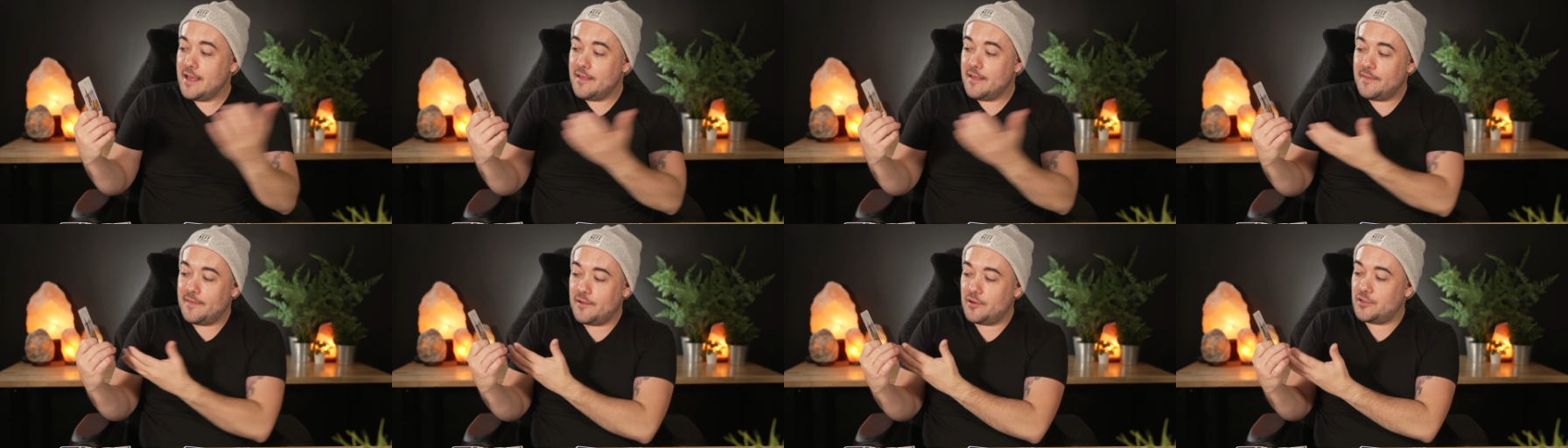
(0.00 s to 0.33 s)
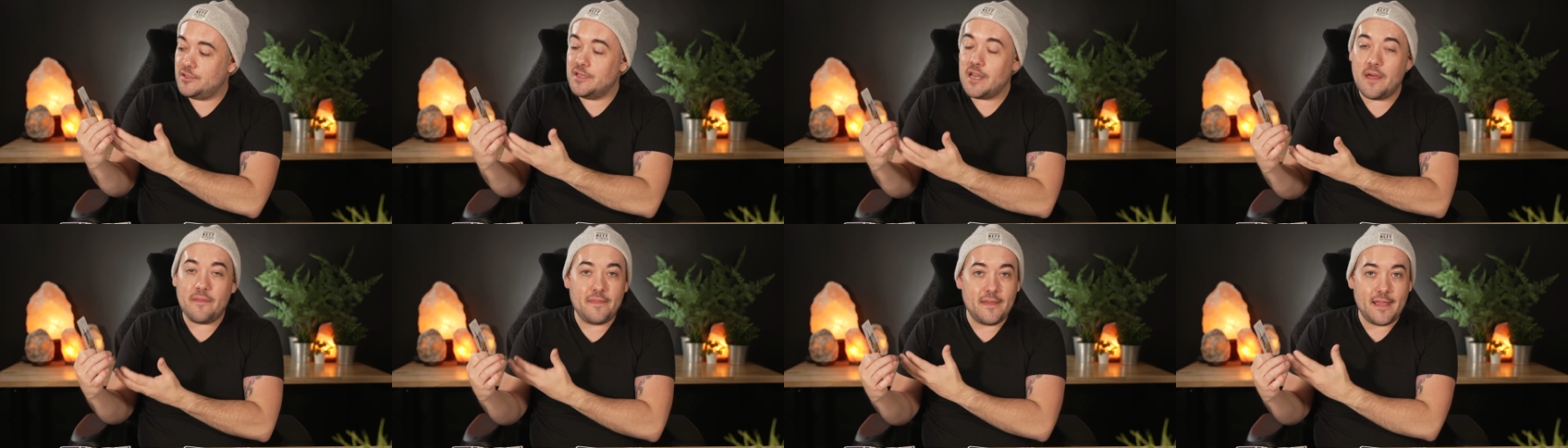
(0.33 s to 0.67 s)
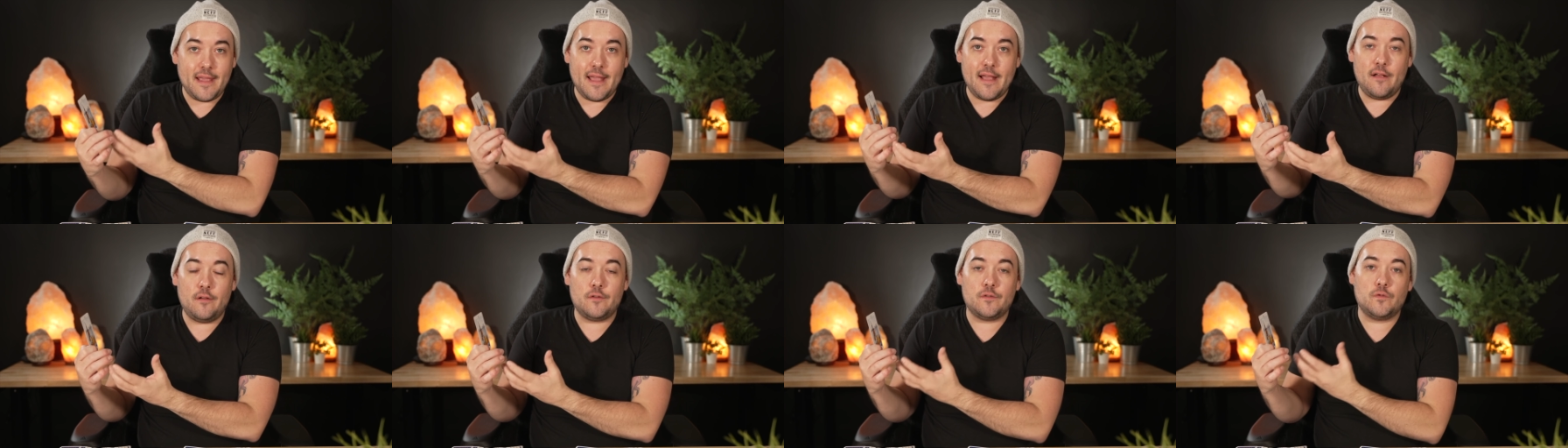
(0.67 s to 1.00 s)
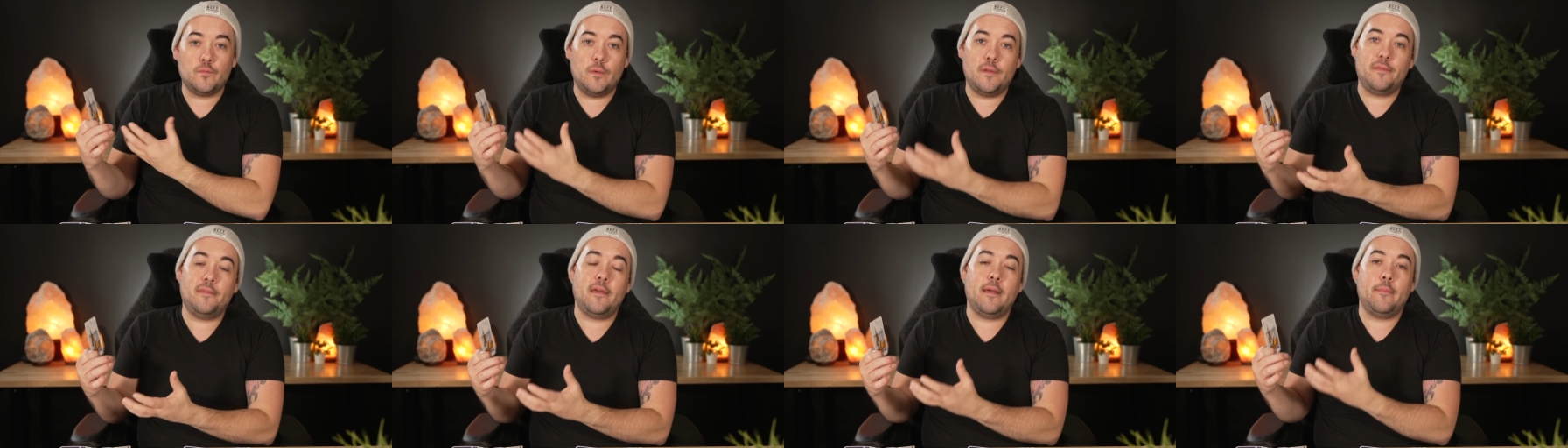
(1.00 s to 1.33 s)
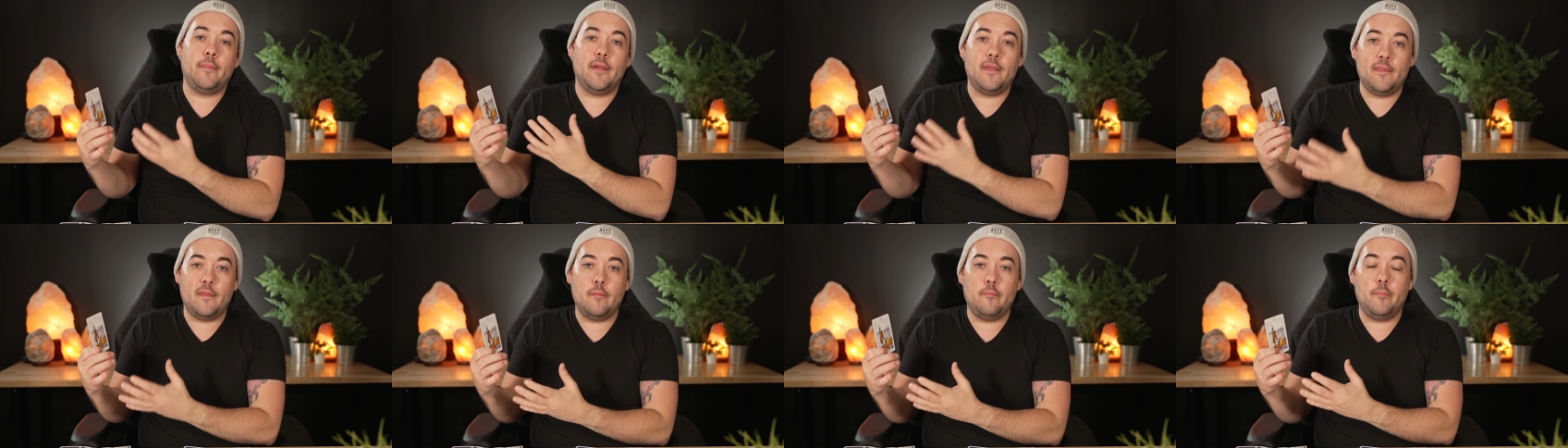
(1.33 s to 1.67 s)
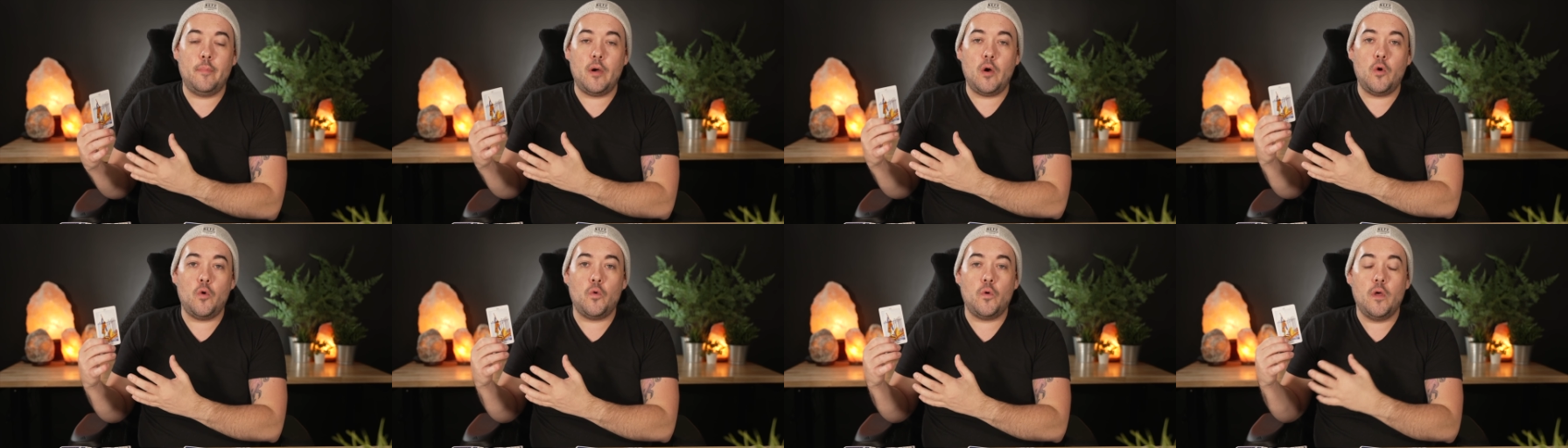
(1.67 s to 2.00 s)
there's nothing else with them in the
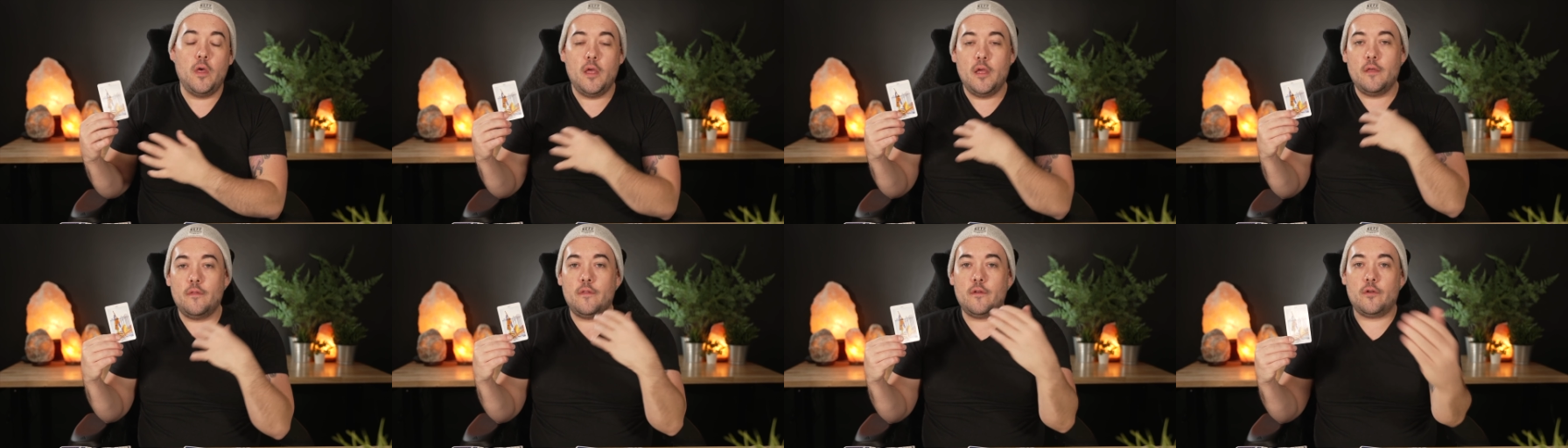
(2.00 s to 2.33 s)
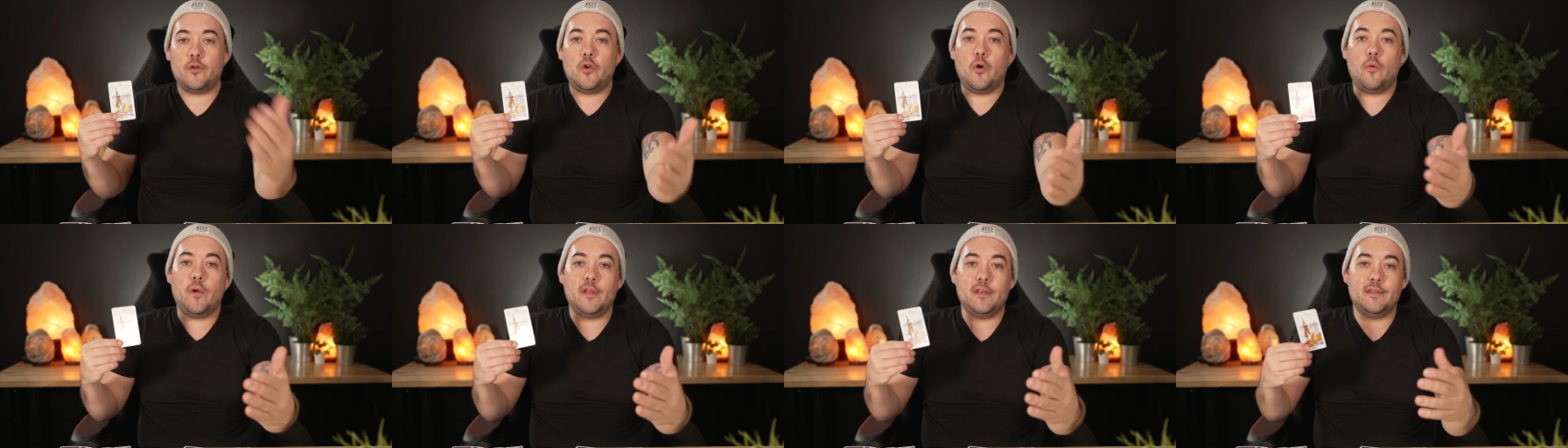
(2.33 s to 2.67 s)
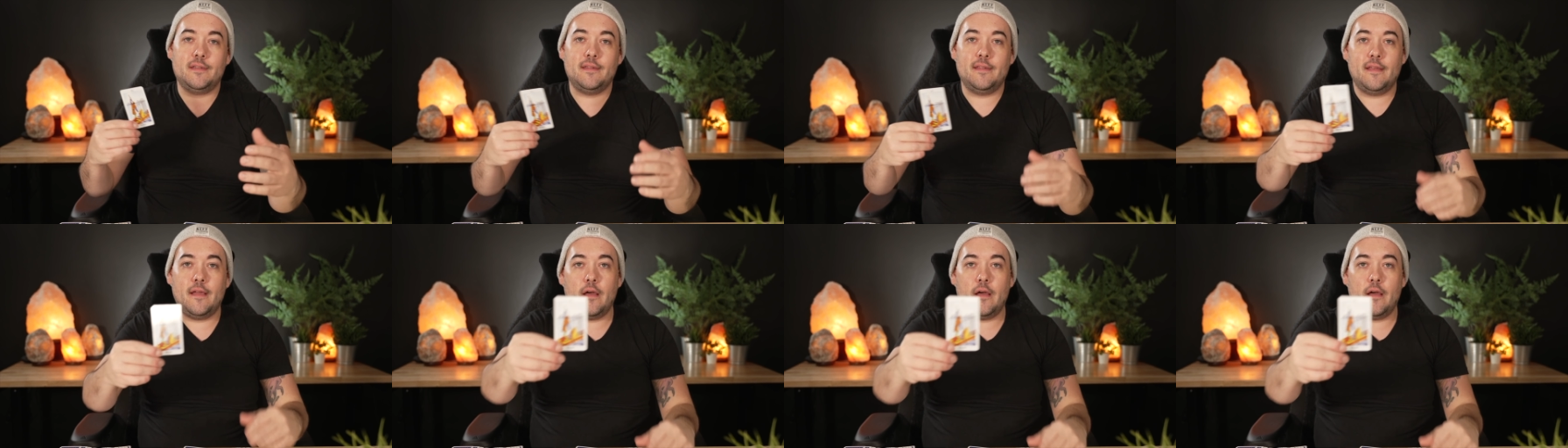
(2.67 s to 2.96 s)
boat they're going to the